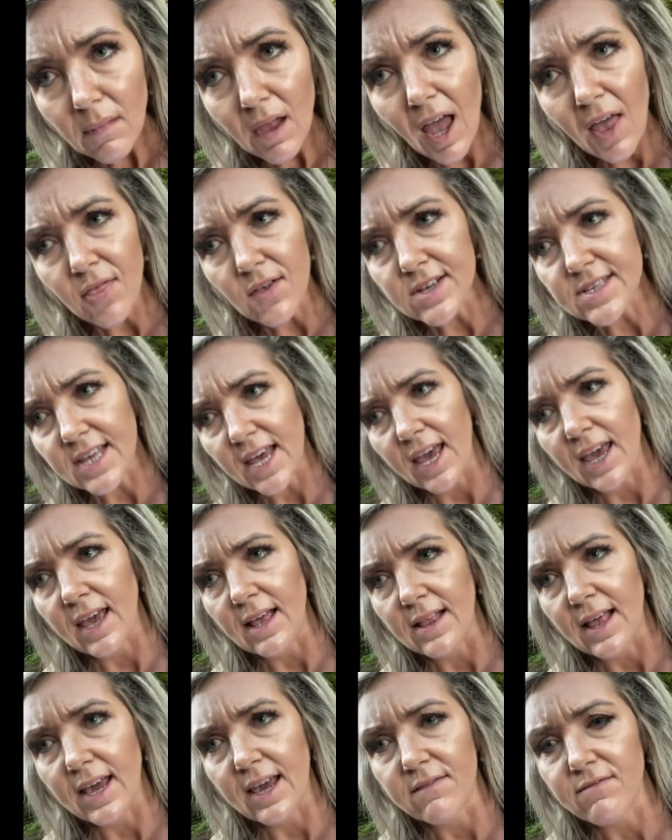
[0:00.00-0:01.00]
And they'll say
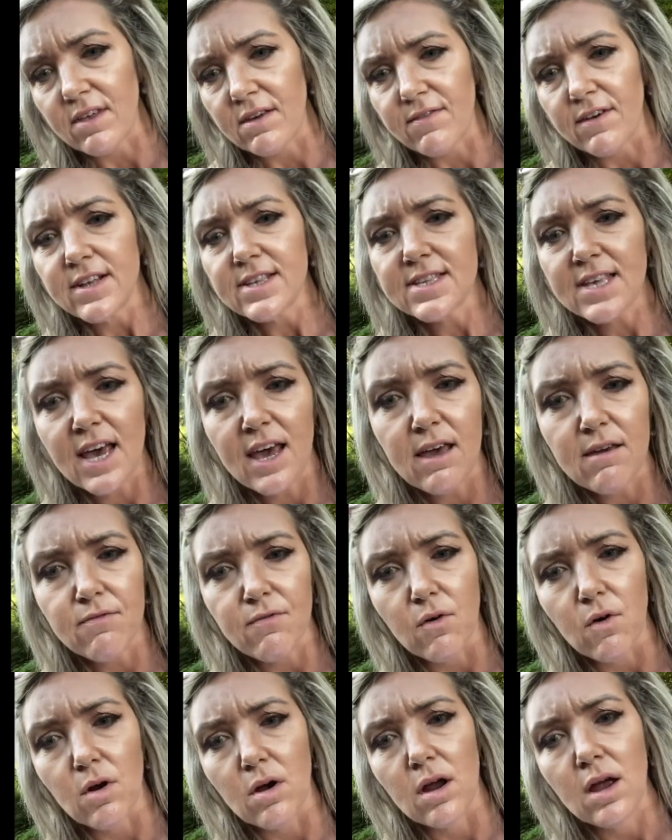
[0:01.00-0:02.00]
like if they felt
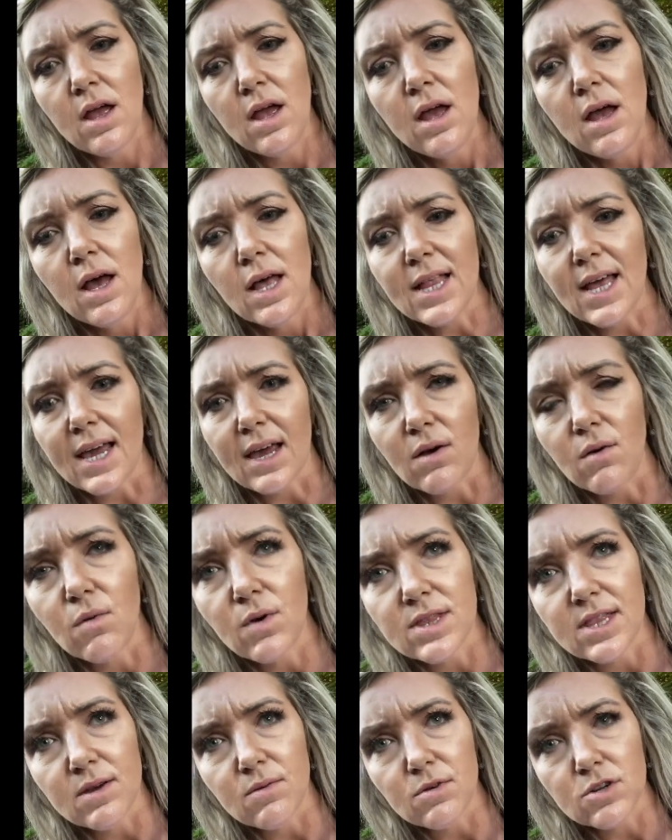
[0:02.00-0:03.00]
safe, or like
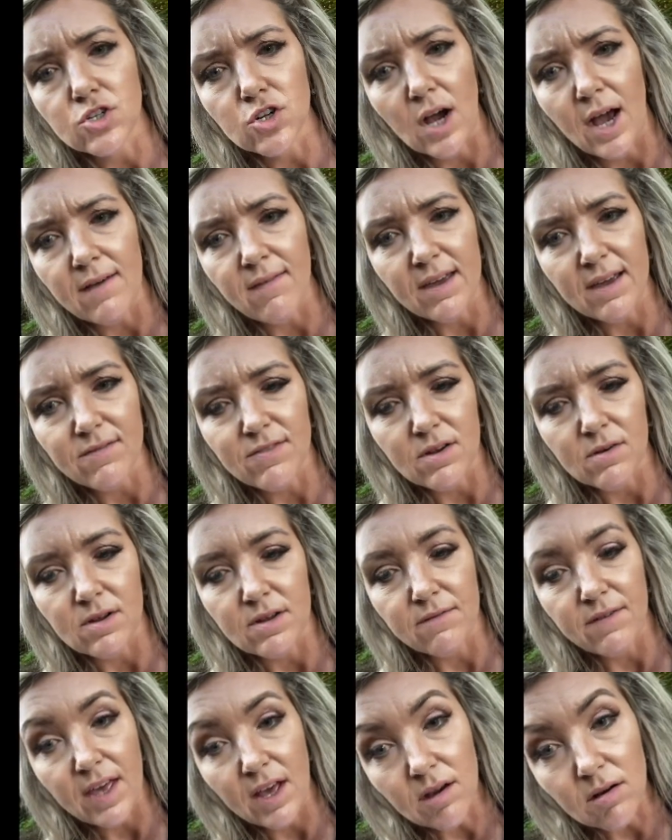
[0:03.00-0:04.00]
what they were driving, if they were in
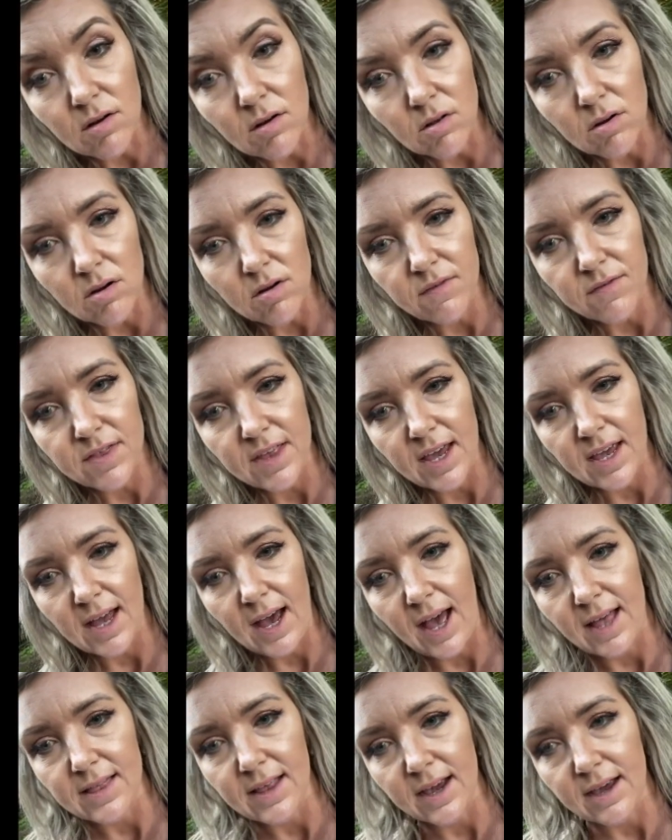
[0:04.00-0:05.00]
a vehicle, or if they
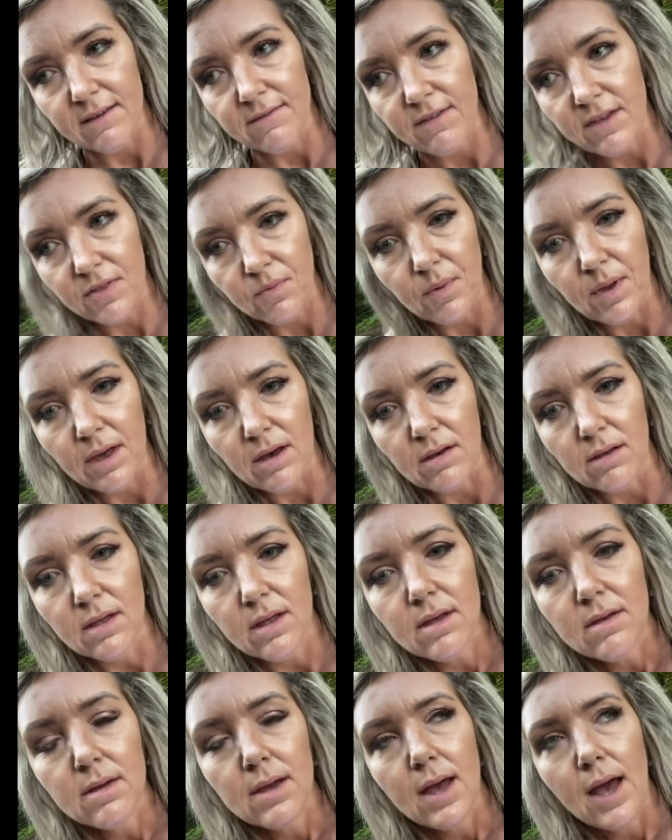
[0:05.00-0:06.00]
had like a fifth wheel.
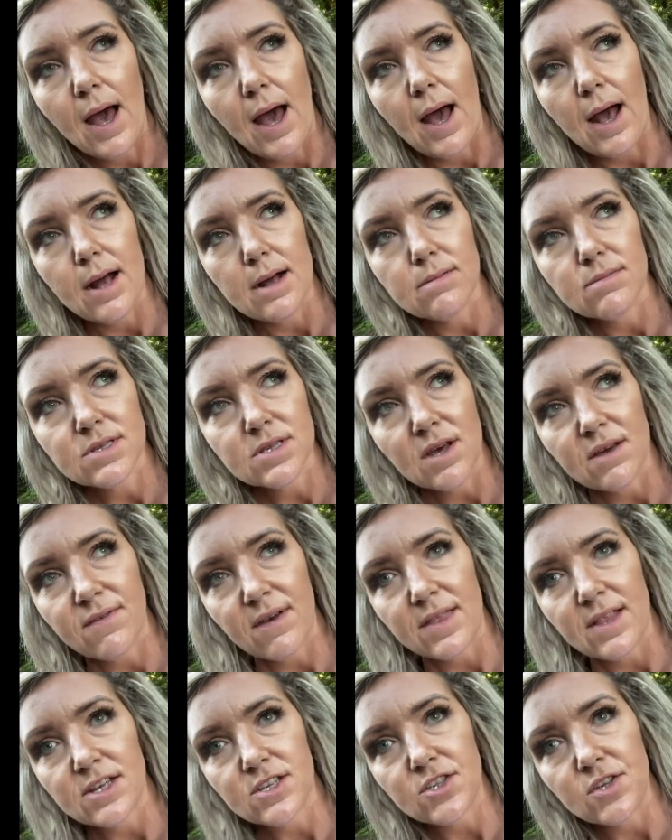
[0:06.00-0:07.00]
So I
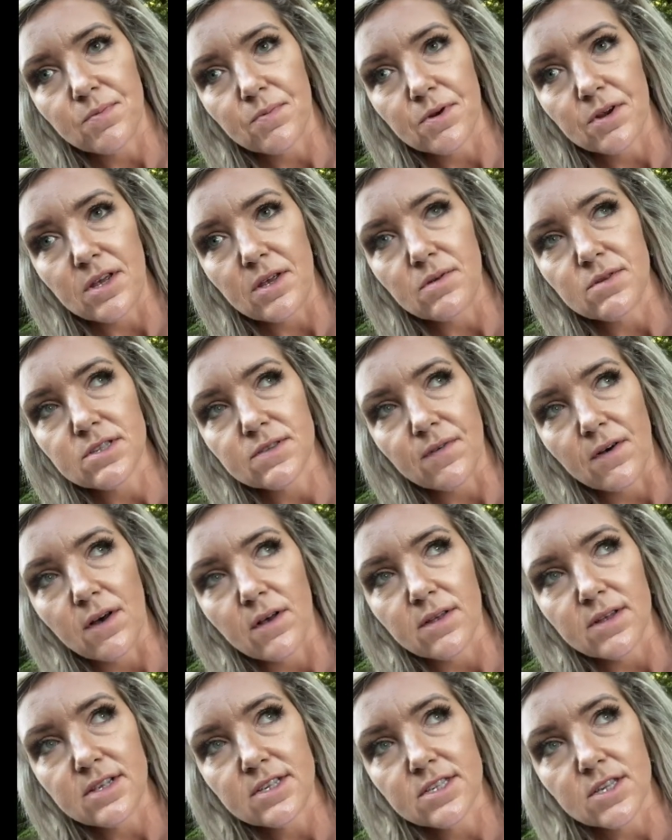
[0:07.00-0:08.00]
found that super
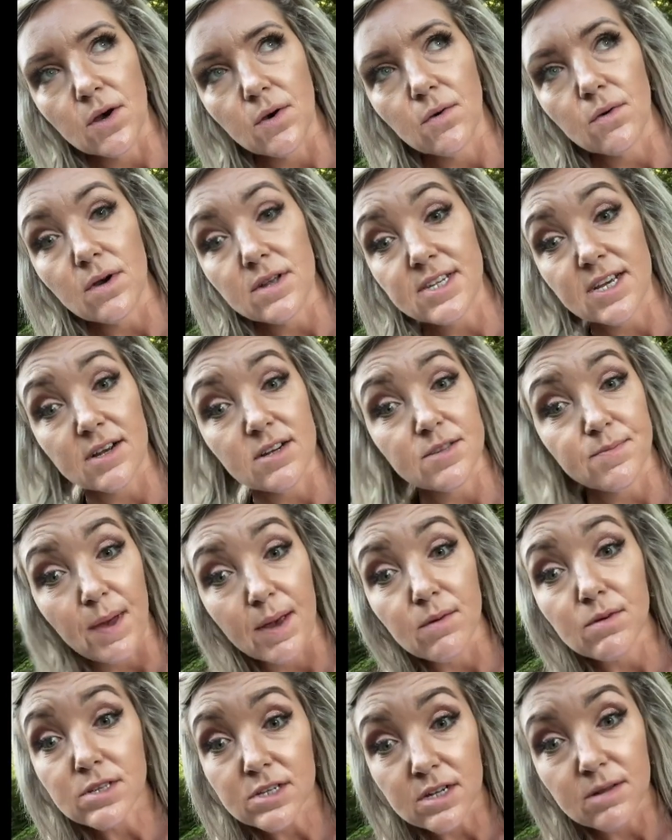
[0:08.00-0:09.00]
useful. And so Terrace Bay
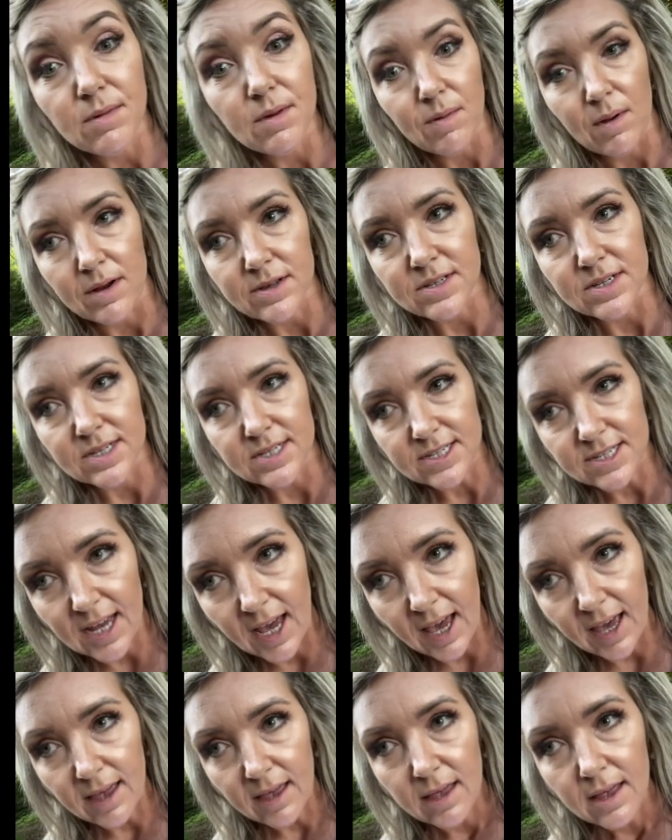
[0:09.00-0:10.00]
was going to be where I was going to stay.